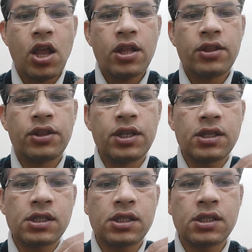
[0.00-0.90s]

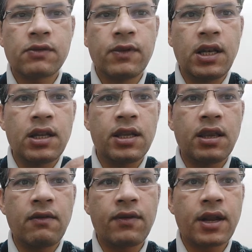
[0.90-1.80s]
This will
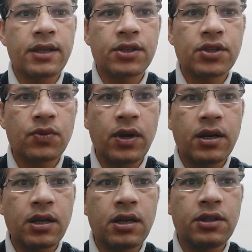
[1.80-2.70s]
give rise to,
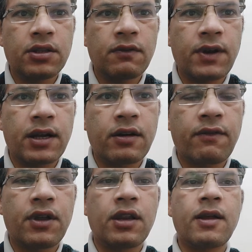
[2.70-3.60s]
anteriorly this is a flat rough
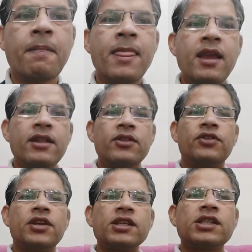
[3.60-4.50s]
area.
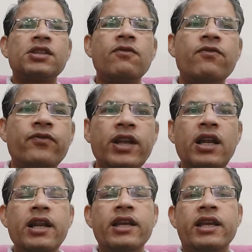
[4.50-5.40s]
This
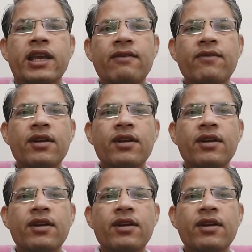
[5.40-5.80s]
will give